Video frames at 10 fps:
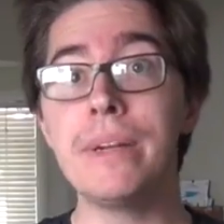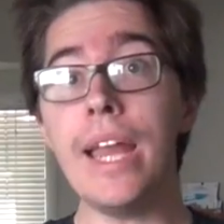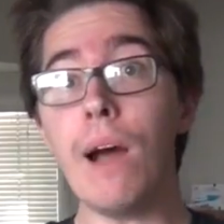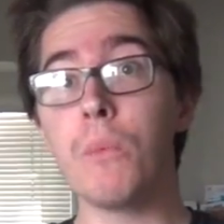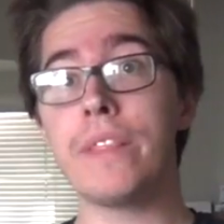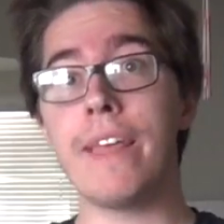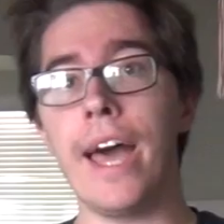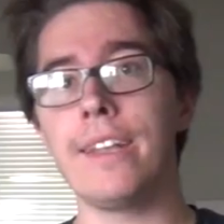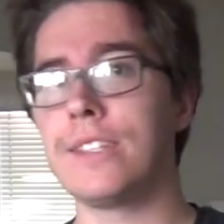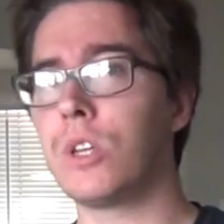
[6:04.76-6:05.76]
But yeah, with
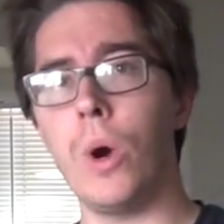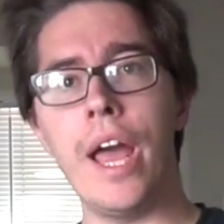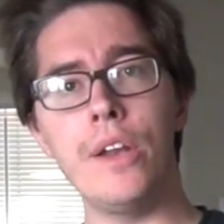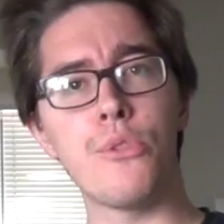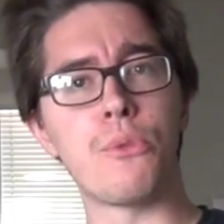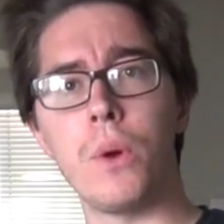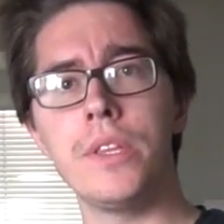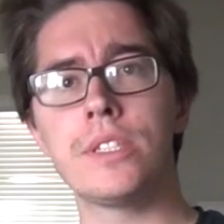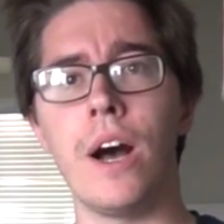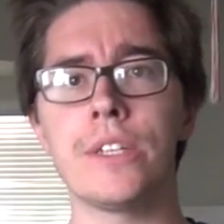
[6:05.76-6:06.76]
that, let's go ahead, throw
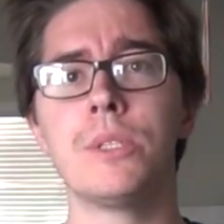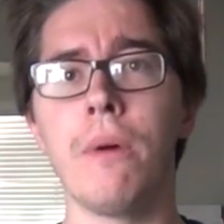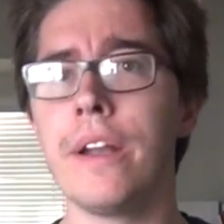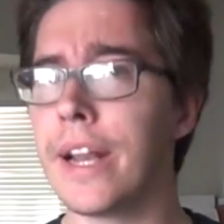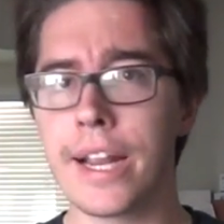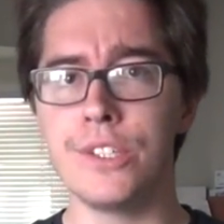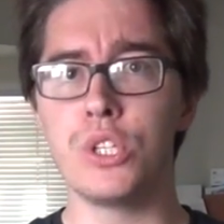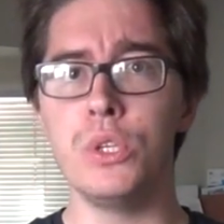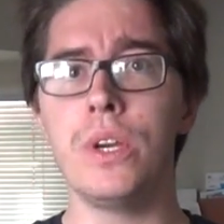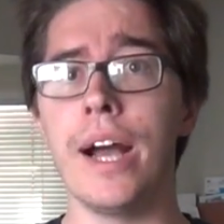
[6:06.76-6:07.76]
this costume on and I can
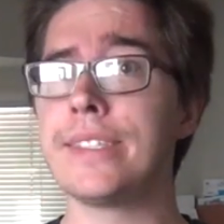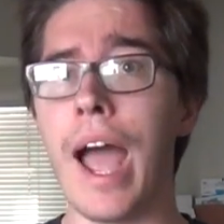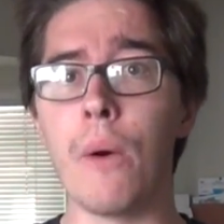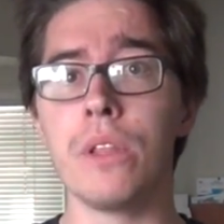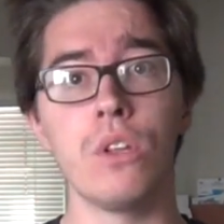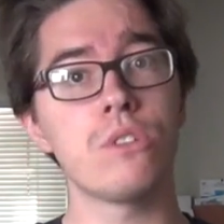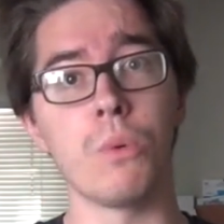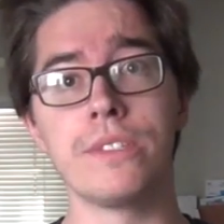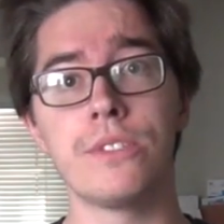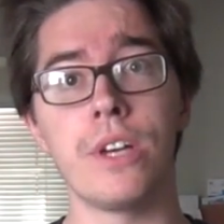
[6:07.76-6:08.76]
show you guys how it looks
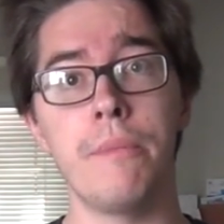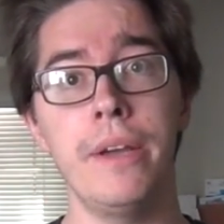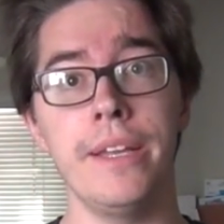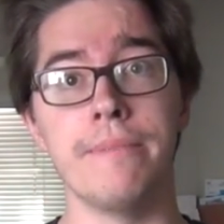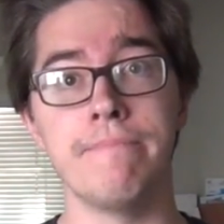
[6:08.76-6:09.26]
once it's on me.